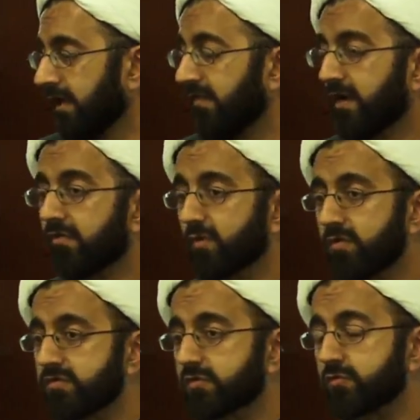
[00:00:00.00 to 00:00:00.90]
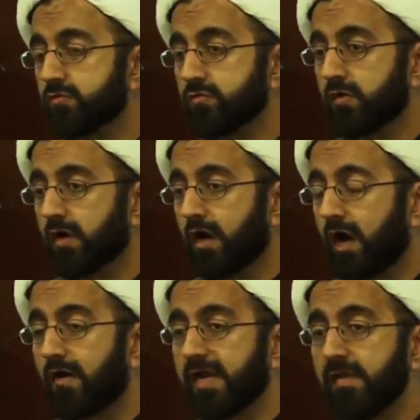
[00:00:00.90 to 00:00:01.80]
And there are those who
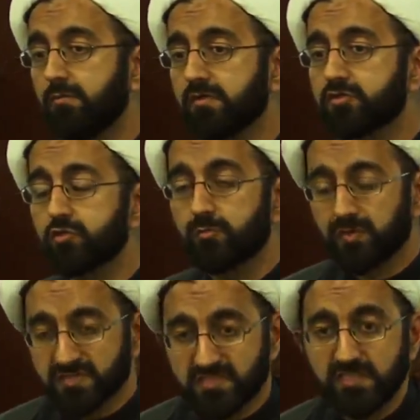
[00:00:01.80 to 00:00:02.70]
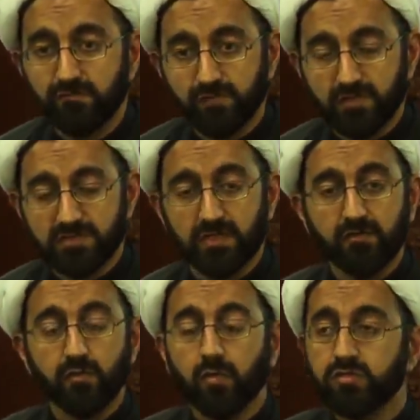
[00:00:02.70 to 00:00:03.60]
are able to perceive this. There
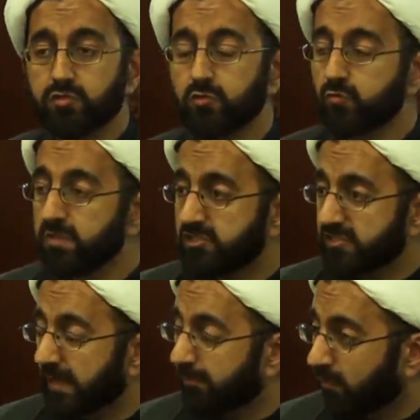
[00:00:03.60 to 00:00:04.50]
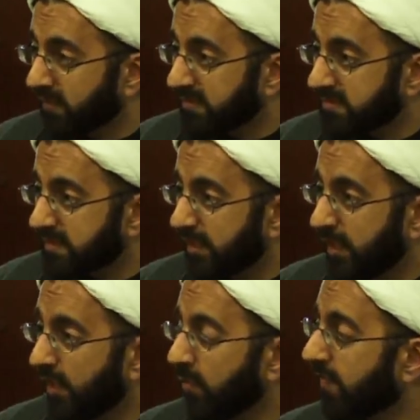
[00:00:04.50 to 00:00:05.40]
are those who reach that point
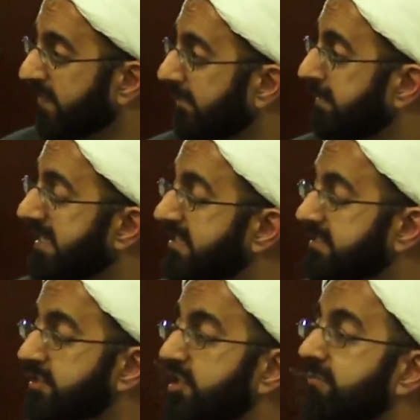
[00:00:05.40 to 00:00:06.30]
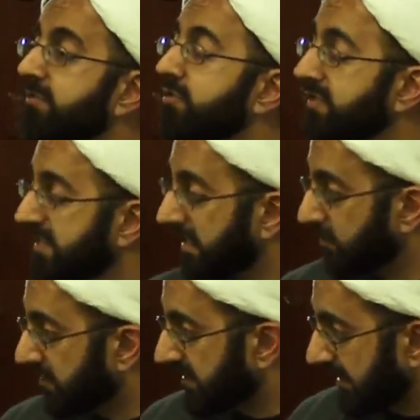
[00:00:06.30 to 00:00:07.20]
where they begin to
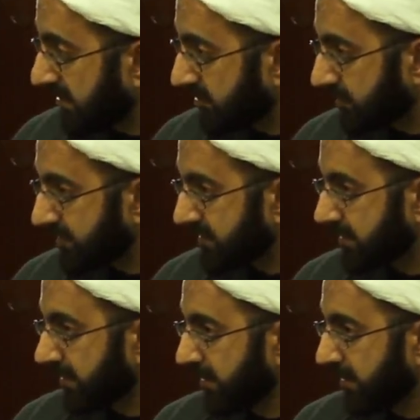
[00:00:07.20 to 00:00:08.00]
communicate with the angels.